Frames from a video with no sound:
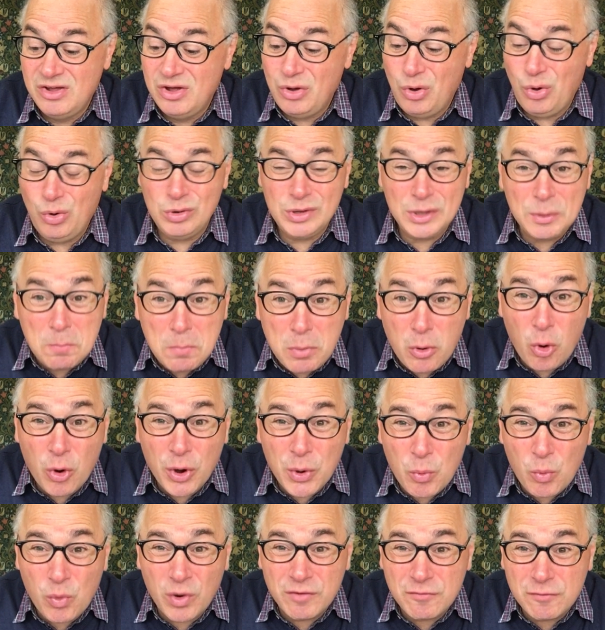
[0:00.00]
only zero
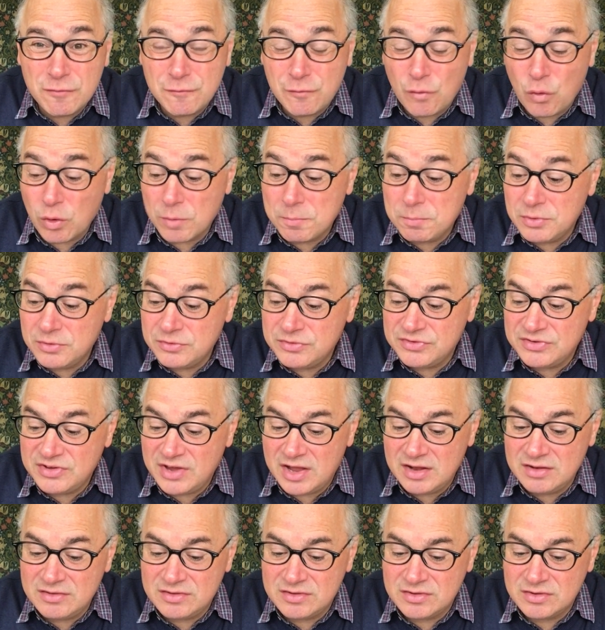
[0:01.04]
point one four
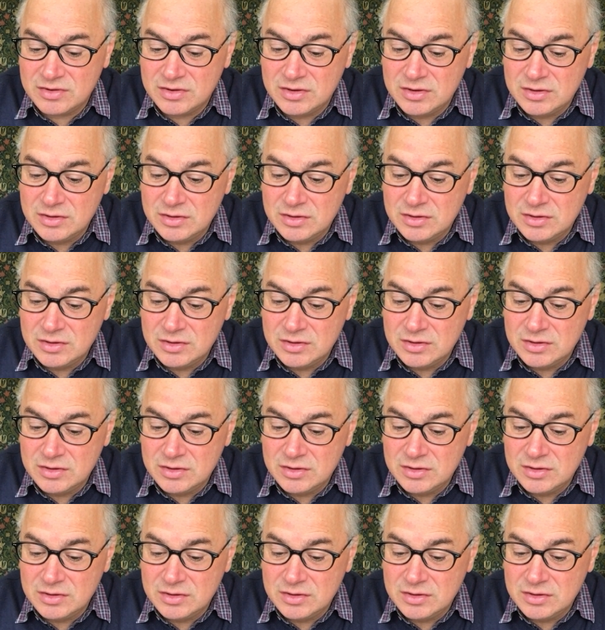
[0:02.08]
percent.